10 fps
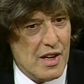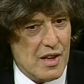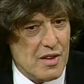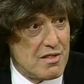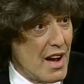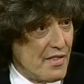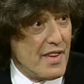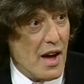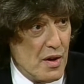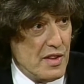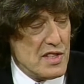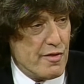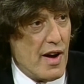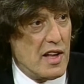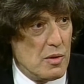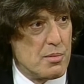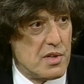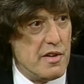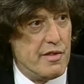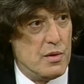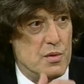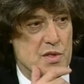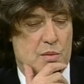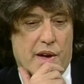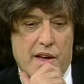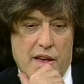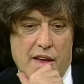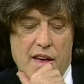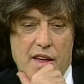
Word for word: uh, right now in these final previews where, yeah.